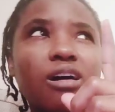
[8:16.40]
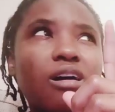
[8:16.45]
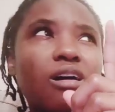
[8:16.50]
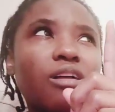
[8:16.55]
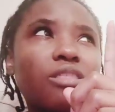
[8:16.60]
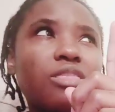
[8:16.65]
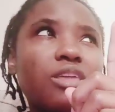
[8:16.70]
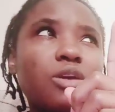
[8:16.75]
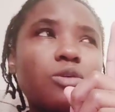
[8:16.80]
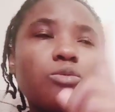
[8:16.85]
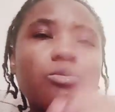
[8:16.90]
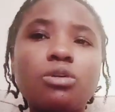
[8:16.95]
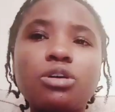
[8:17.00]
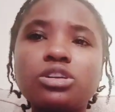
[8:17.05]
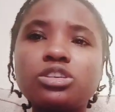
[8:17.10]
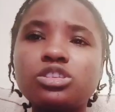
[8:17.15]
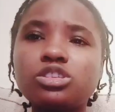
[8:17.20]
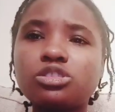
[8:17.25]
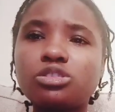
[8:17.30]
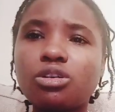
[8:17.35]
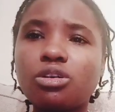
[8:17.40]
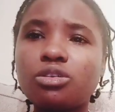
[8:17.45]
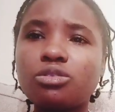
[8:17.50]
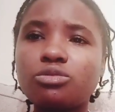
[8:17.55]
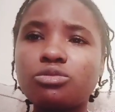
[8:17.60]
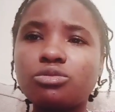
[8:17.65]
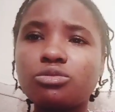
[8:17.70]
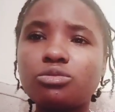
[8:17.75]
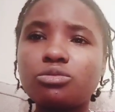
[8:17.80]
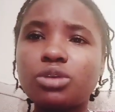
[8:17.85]
they won't show
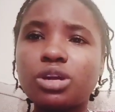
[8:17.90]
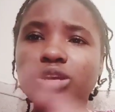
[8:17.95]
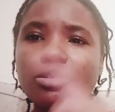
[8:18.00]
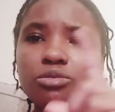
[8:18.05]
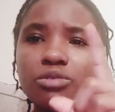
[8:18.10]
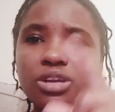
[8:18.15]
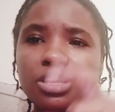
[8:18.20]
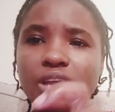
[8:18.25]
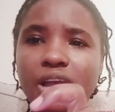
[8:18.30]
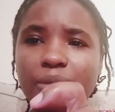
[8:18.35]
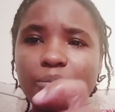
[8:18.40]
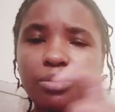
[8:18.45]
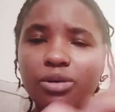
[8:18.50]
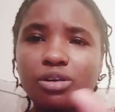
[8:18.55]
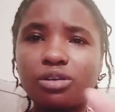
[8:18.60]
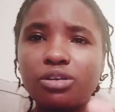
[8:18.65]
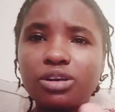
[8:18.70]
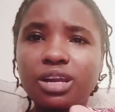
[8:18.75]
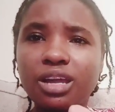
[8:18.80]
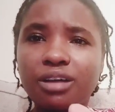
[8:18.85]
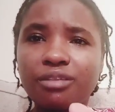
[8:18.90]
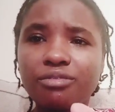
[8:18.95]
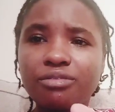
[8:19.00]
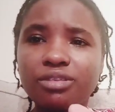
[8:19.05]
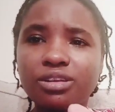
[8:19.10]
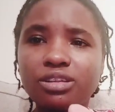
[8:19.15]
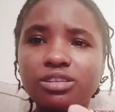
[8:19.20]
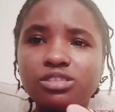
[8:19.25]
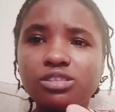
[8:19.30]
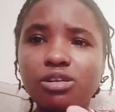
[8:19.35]
you when we upload a
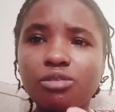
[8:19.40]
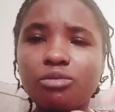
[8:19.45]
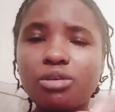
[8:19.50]
video.